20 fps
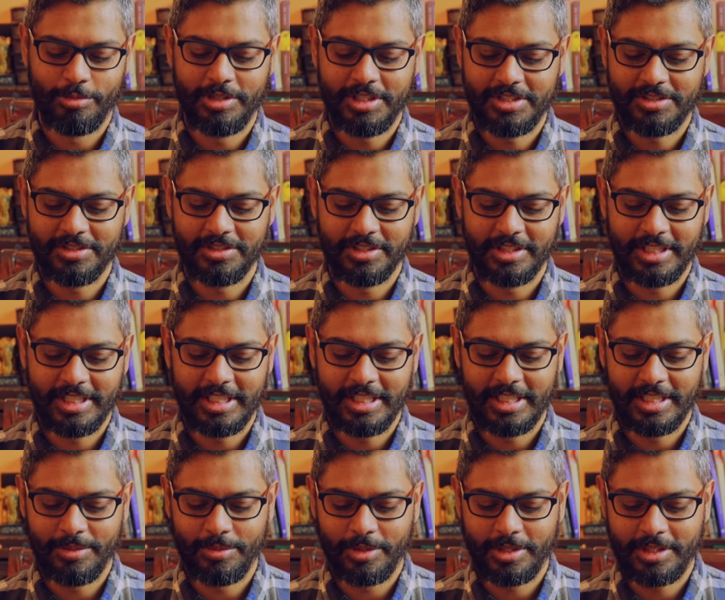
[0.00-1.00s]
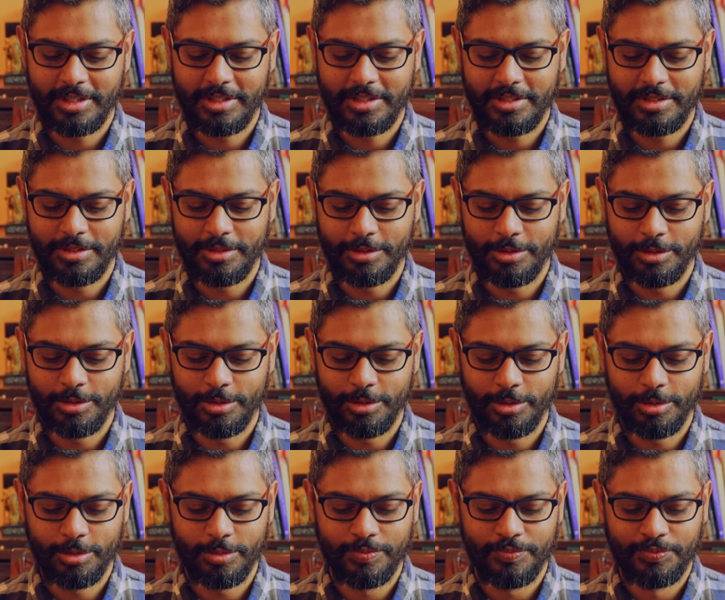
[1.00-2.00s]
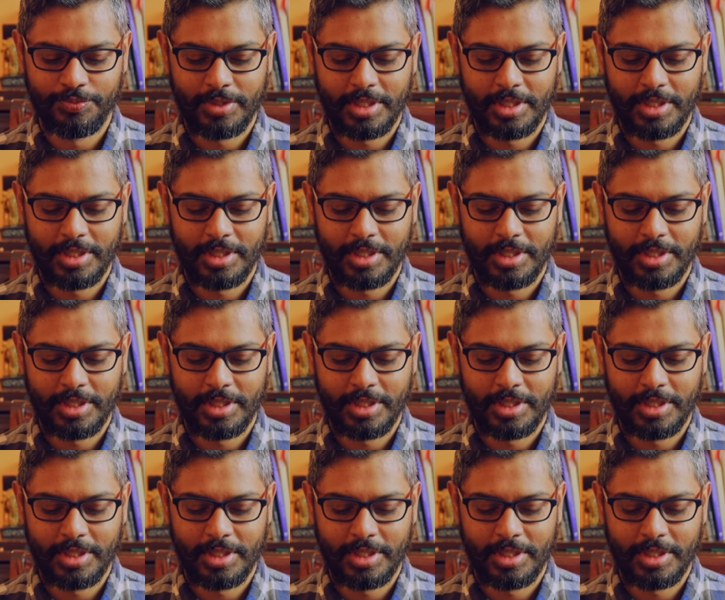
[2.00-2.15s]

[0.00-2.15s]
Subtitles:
recently, I wanted to